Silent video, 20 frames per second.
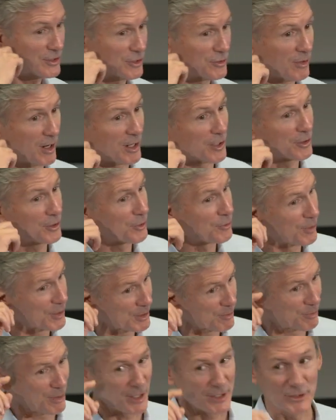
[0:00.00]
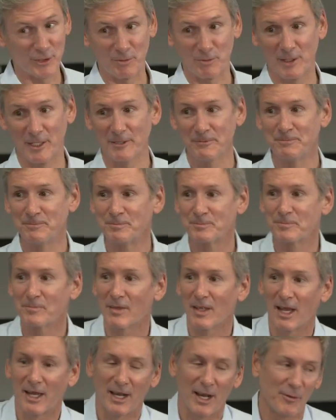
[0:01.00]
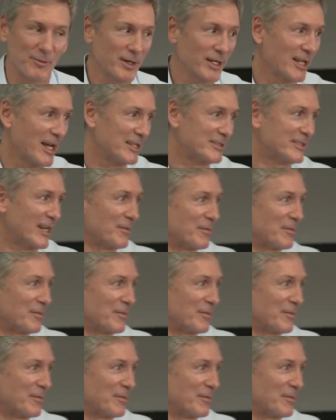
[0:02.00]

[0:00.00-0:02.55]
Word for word: to try to learn what the price should be. And I realize that